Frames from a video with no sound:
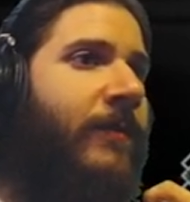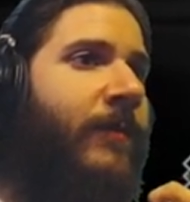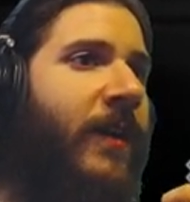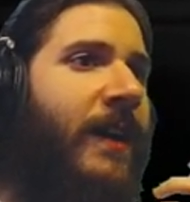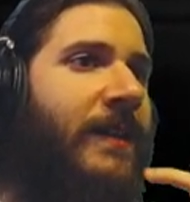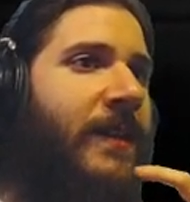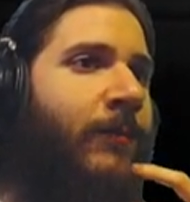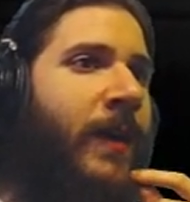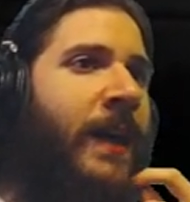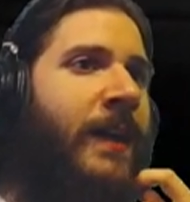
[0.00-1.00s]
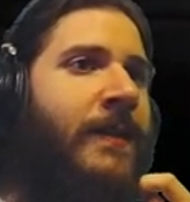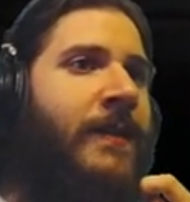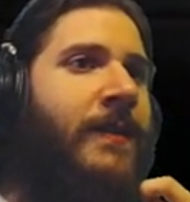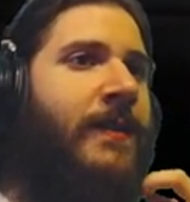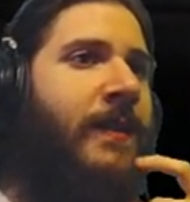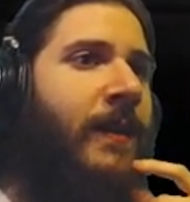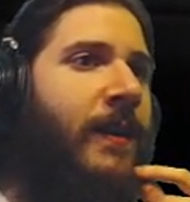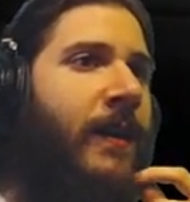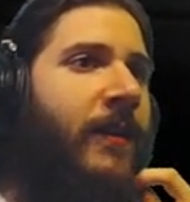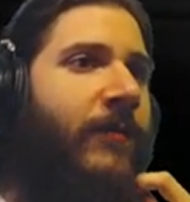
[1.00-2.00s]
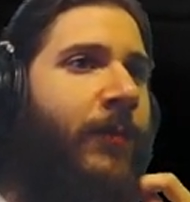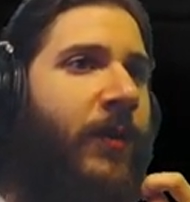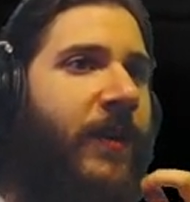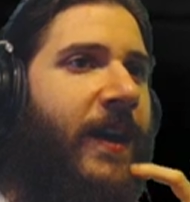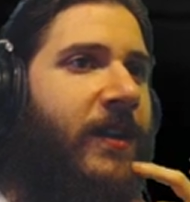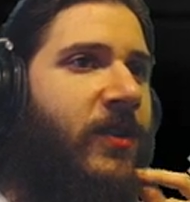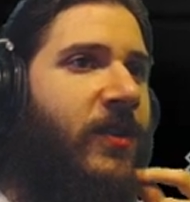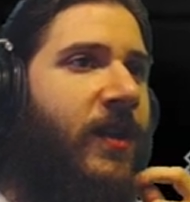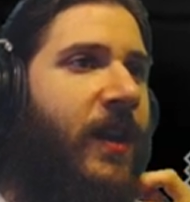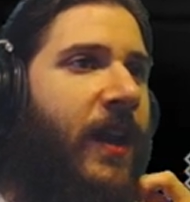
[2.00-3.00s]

from the haunted mines of Perkesh